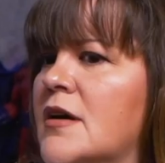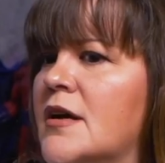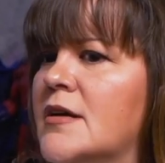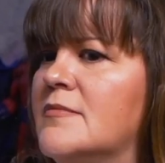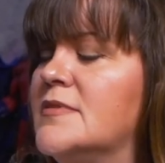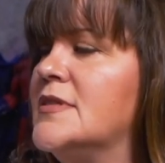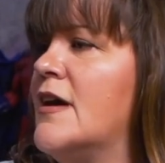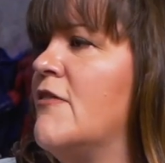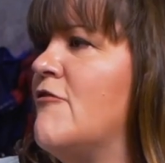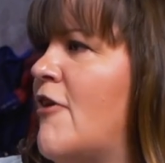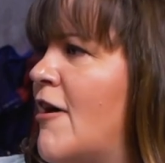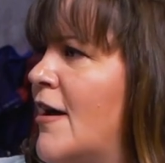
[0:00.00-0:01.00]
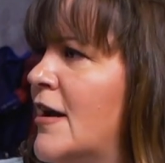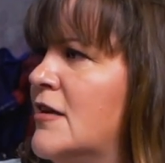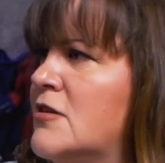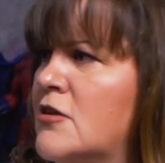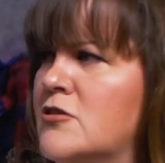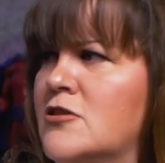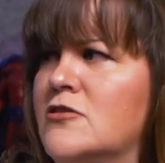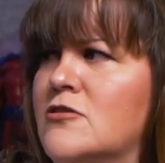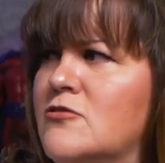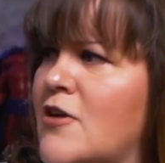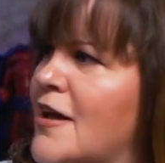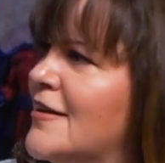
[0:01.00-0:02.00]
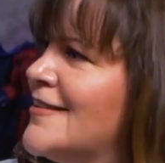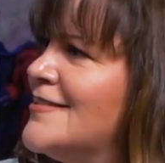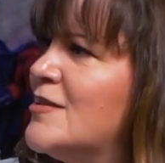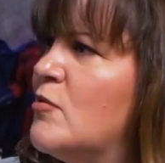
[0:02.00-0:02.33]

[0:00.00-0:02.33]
uh, sci-fi, Dungeons and Dragons.